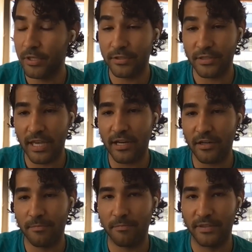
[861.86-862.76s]
because they
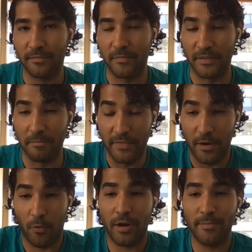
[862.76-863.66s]
are
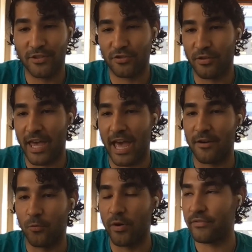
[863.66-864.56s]
they want to make sure
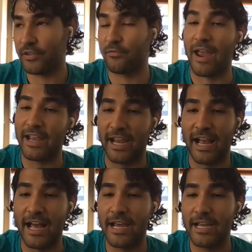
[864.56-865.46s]
that whoever they're
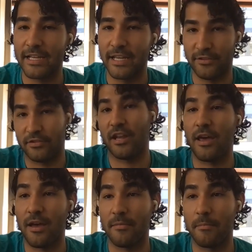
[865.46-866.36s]
ranking high is
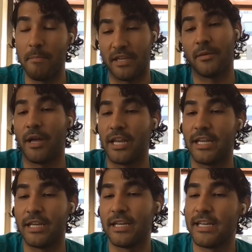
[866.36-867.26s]
gonna make the
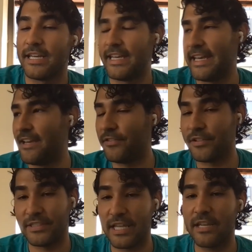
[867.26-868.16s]
money. If
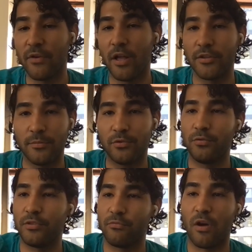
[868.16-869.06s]
they're sending volume
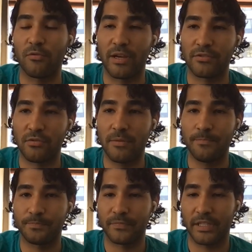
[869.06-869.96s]
to the wrong
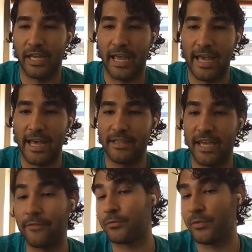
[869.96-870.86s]
restaurant and
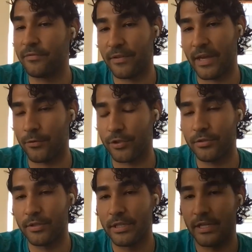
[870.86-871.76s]
they have to refund that
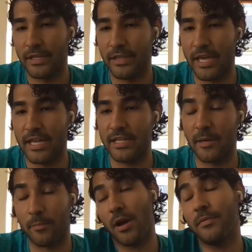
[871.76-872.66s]
order, then
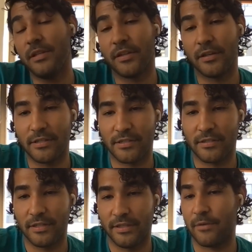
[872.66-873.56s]
they probably
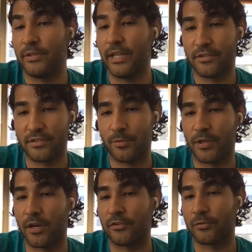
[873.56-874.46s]
tarnish that relationship
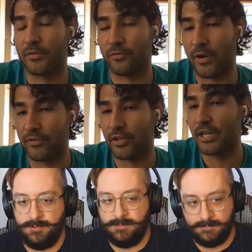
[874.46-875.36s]
with the customer forever.
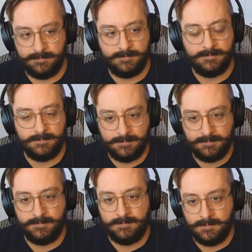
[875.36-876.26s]
True. And it's so
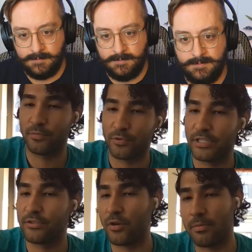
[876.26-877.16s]
competitive. Now there's Uber
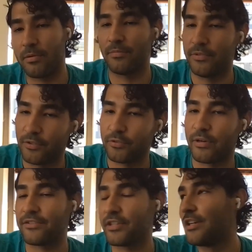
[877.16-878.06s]
Eats, Grubhub, you know,
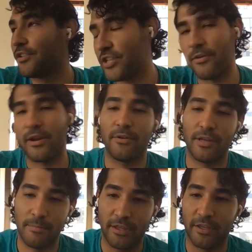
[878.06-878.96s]
DoorDash,
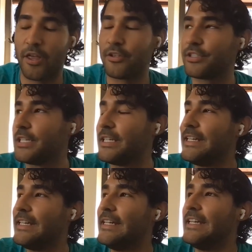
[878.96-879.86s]
ChowNow, and a million others.
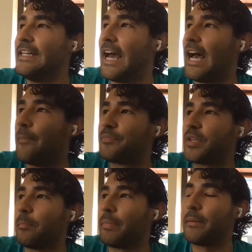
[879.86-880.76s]

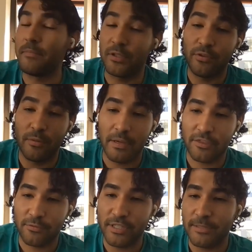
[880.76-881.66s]
Um, but between the
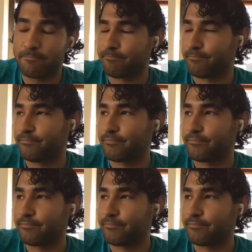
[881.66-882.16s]
big three,